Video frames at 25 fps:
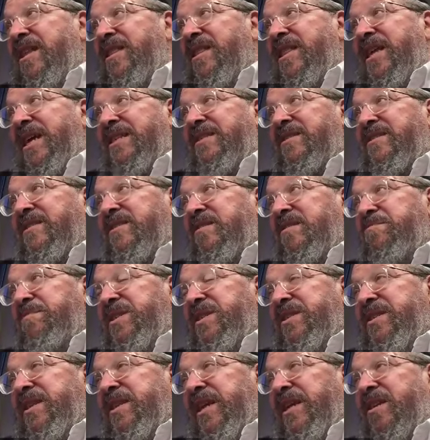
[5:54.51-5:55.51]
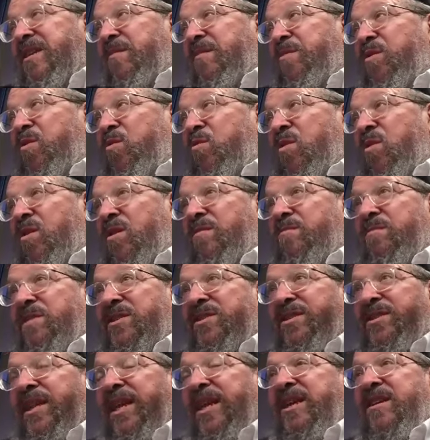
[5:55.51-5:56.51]
That's mistake number one.
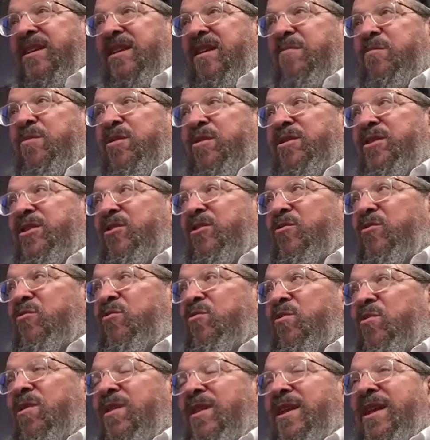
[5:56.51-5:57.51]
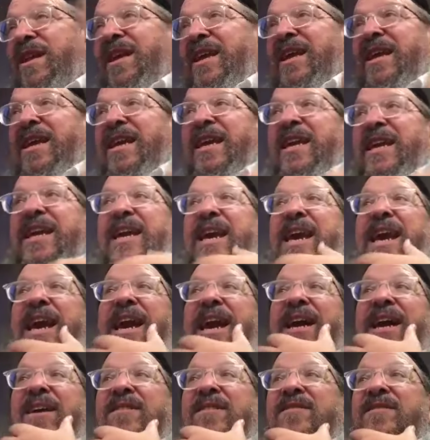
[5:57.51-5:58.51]
Mistake number two,
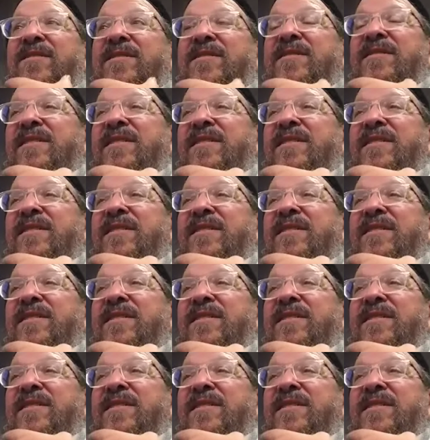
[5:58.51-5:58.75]
at